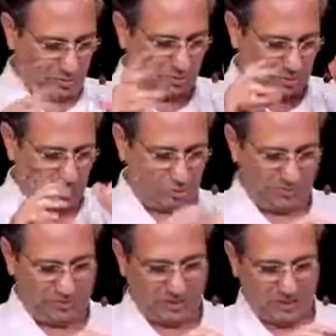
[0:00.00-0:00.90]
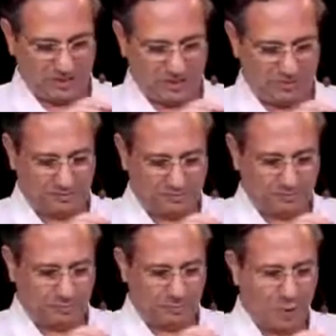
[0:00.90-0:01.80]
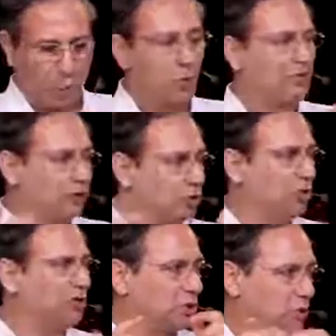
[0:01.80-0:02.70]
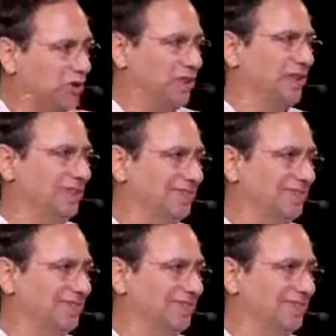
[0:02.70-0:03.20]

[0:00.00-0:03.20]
I'll reverse myself. With the tools today,